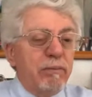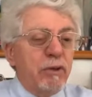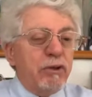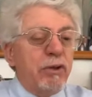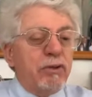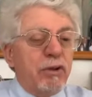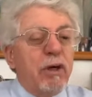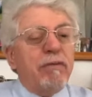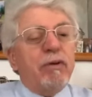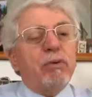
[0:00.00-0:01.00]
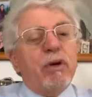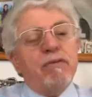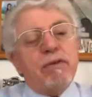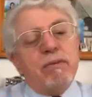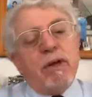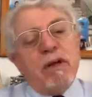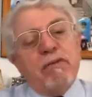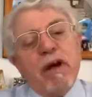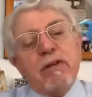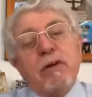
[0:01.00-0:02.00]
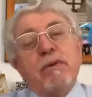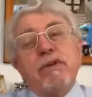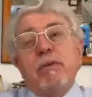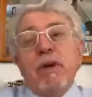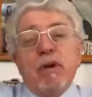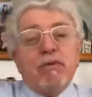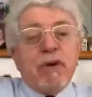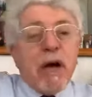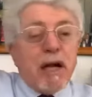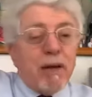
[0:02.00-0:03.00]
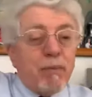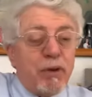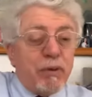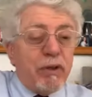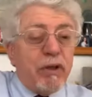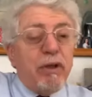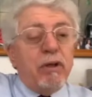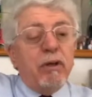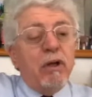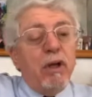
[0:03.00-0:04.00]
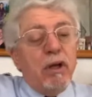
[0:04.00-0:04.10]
Is the servant who gives him advice. There is a man of God up here in the hill.